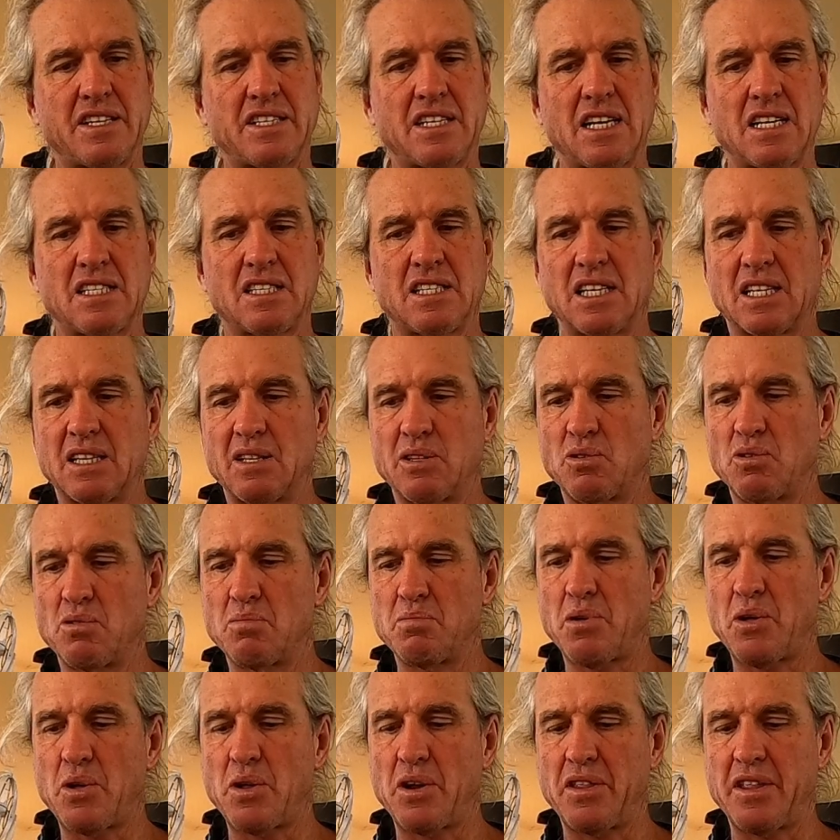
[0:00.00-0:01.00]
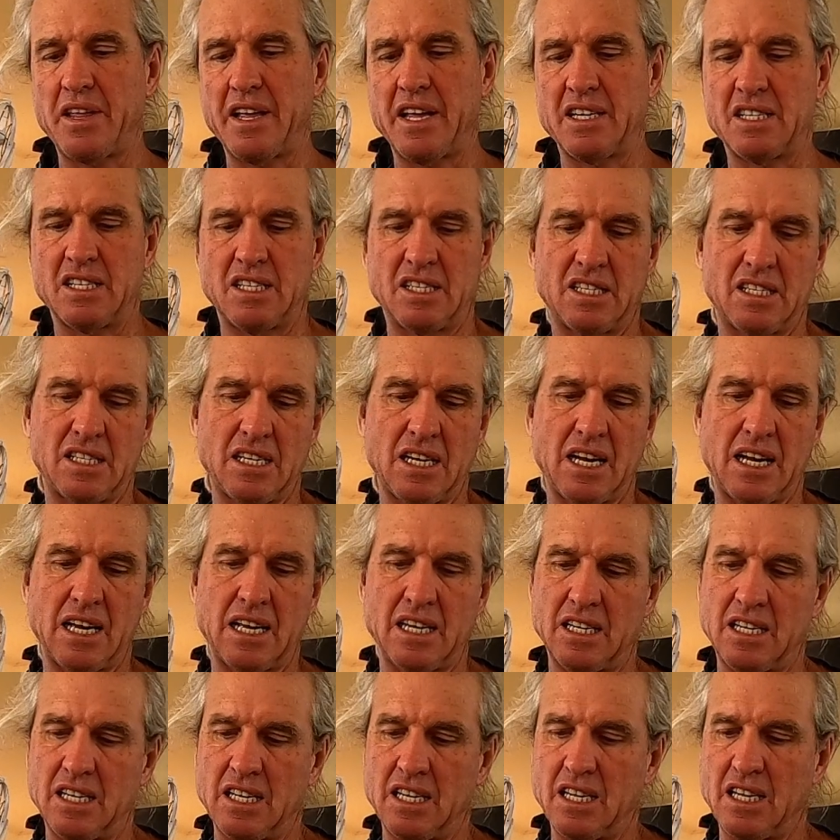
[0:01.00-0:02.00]
This positivity was to
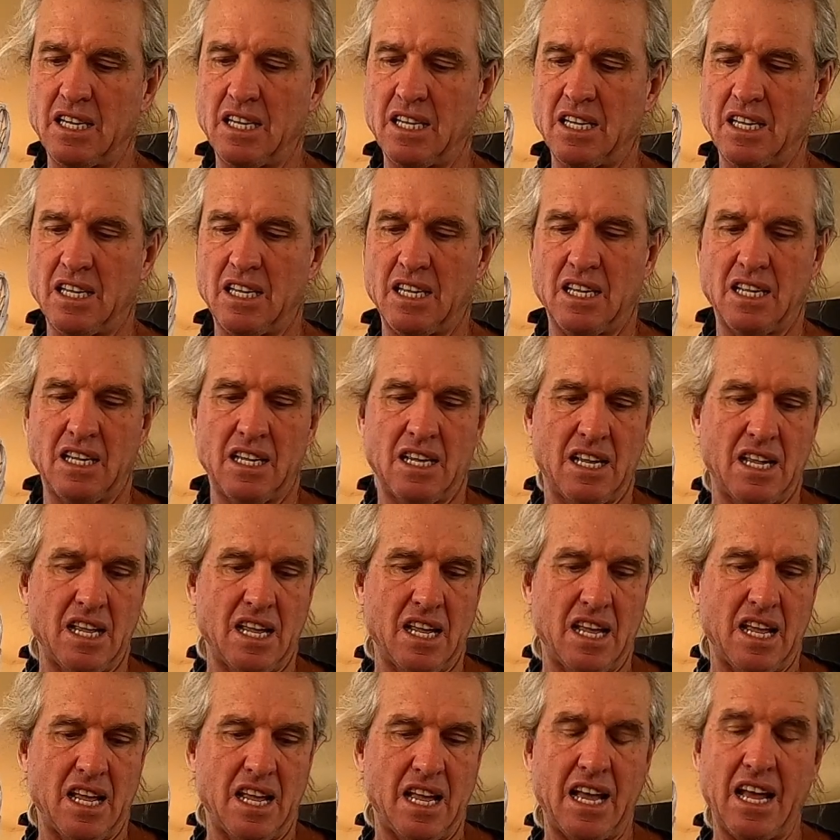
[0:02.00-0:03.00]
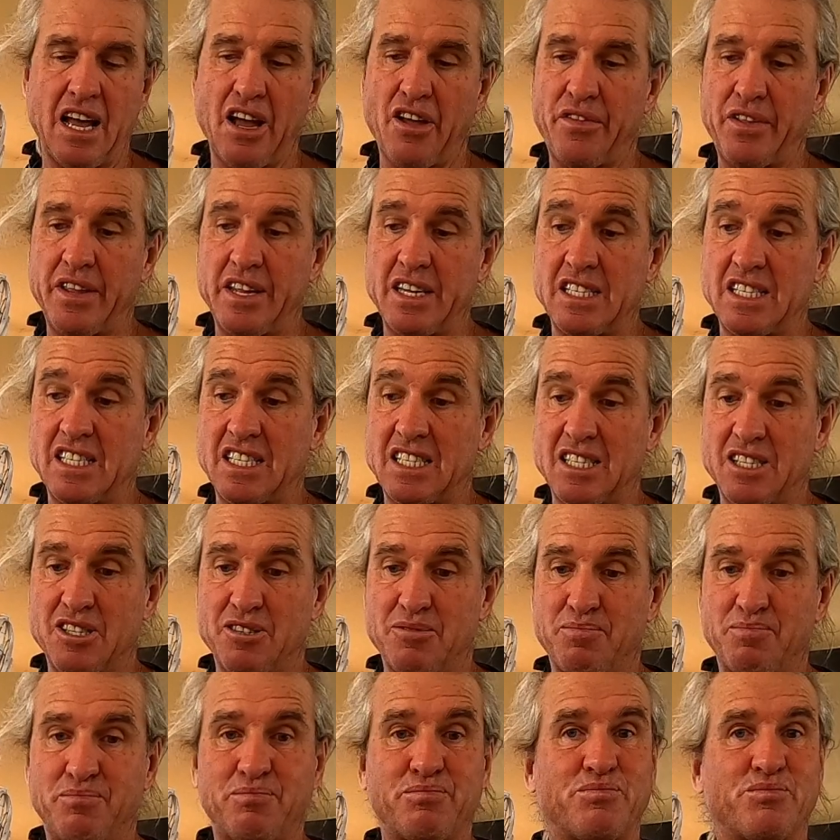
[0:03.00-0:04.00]
be short lived though, as this
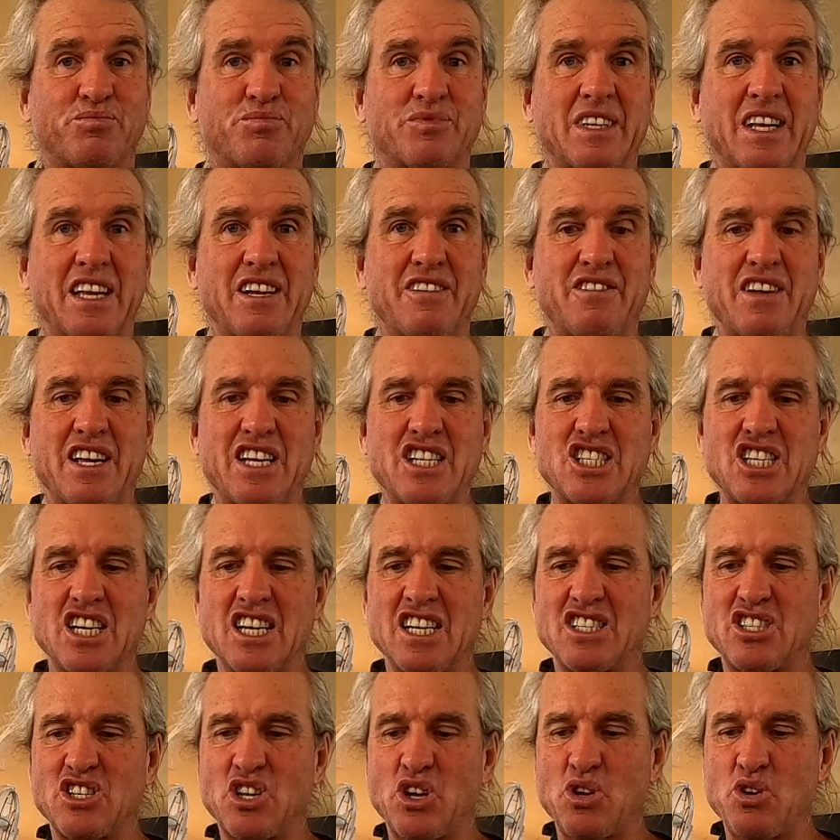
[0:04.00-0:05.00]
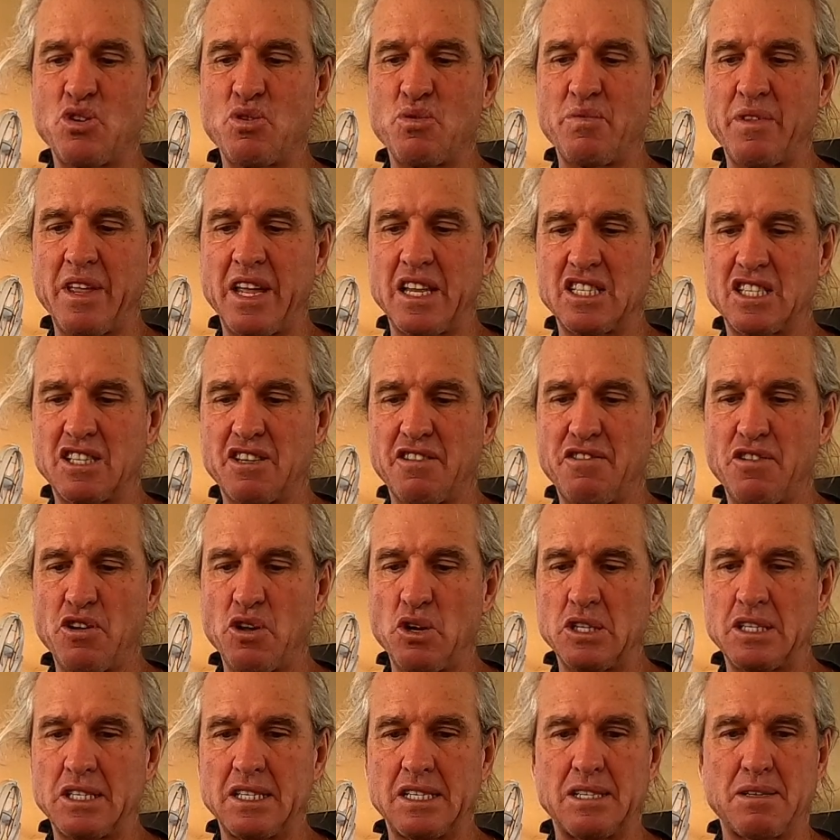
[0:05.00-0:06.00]
motor failed miserably to run the
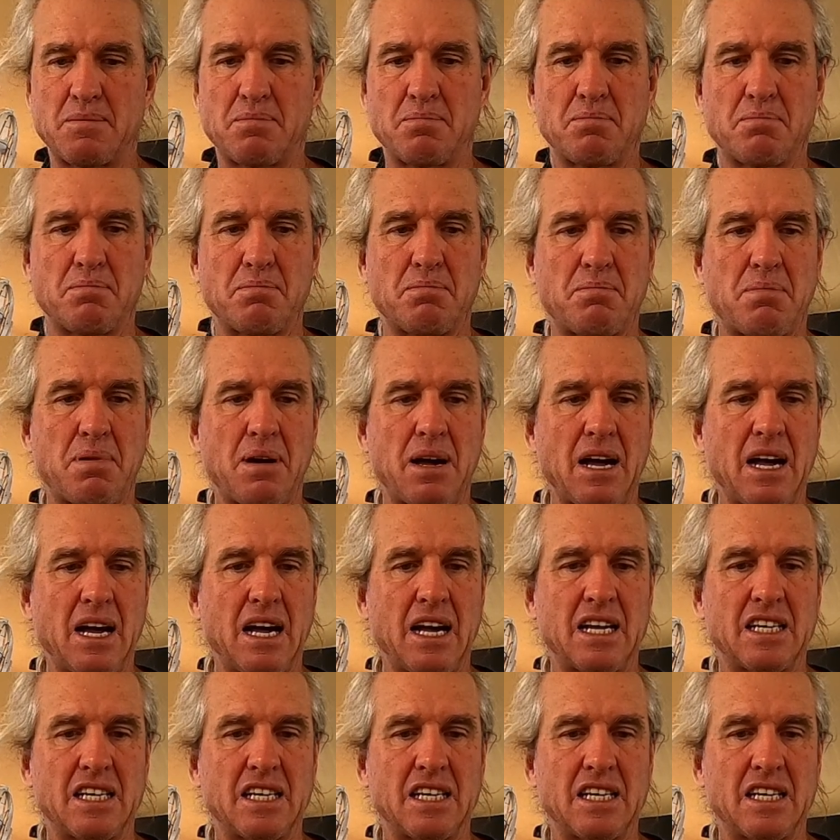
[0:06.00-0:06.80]
high pressure pump.